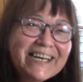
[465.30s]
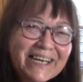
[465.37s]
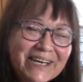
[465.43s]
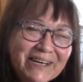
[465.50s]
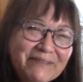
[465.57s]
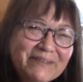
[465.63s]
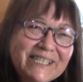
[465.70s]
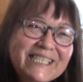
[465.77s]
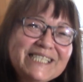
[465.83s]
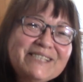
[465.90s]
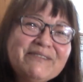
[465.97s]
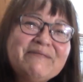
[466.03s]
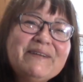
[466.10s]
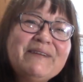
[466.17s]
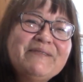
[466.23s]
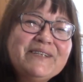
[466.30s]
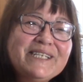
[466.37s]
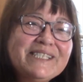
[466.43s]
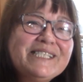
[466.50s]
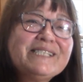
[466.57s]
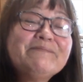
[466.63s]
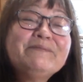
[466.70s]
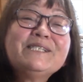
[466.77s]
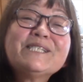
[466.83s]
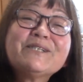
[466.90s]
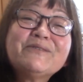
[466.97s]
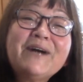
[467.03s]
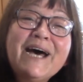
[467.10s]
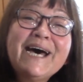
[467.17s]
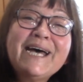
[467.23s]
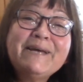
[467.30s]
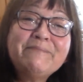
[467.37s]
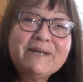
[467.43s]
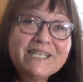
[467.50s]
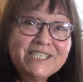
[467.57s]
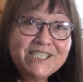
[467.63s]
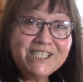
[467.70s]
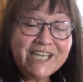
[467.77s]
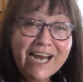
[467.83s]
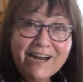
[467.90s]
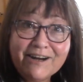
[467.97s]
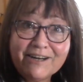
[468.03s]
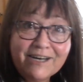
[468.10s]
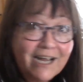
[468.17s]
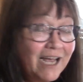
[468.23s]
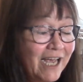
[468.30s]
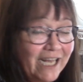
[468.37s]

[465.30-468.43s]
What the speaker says: Please remember to subscribe and share.